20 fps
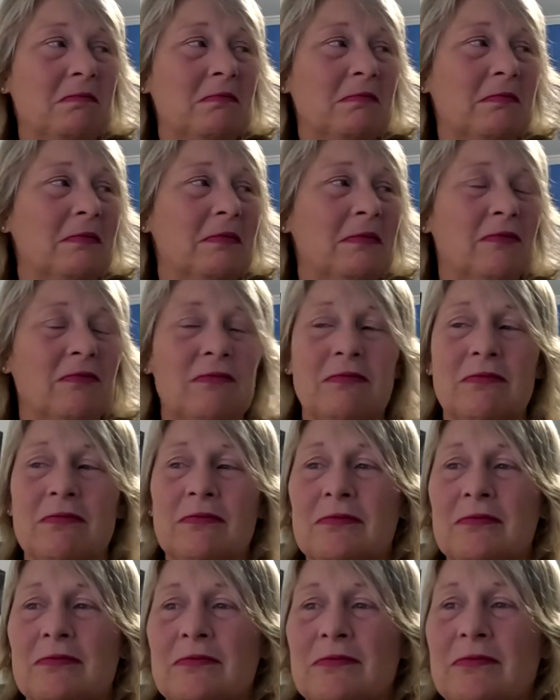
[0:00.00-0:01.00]

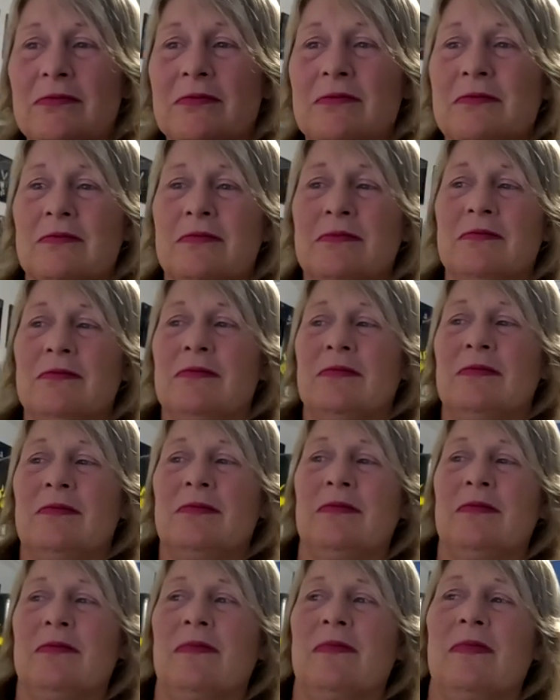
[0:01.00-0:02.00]

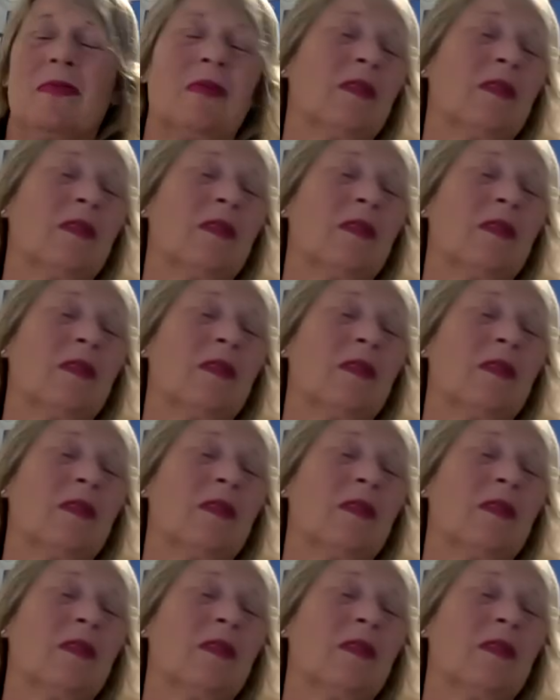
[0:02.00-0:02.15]
(silent)